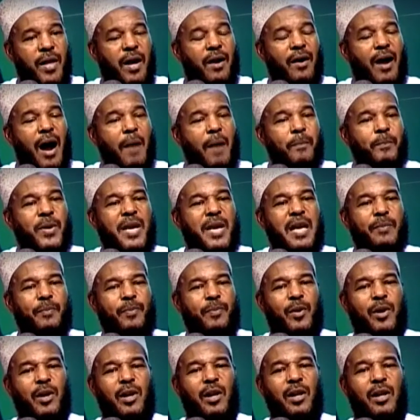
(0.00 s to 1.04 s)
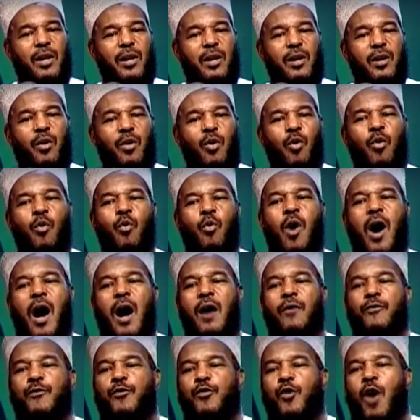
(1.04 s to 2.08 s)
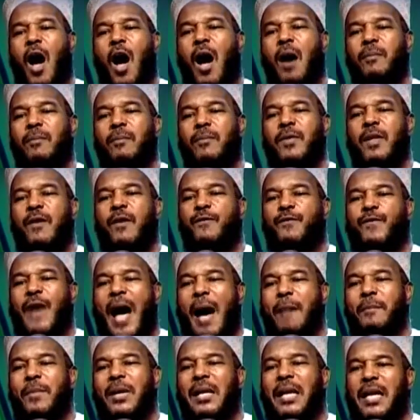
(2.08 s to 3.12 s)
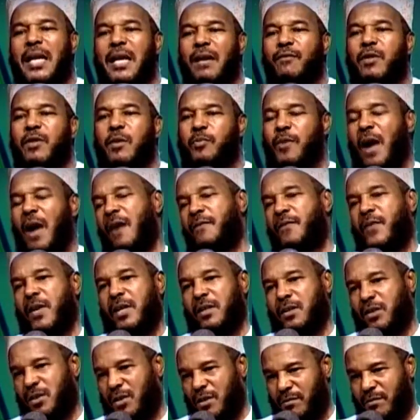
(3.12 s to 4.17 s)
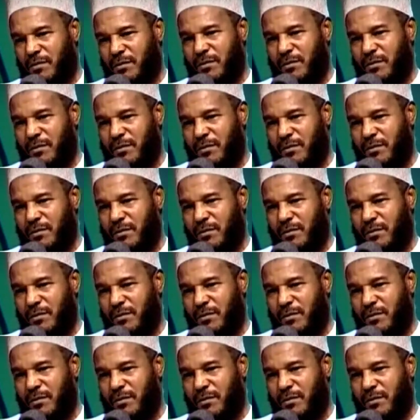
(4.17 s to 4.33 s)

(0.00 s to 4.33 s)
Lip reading: There are people who are from the family of the Prophet.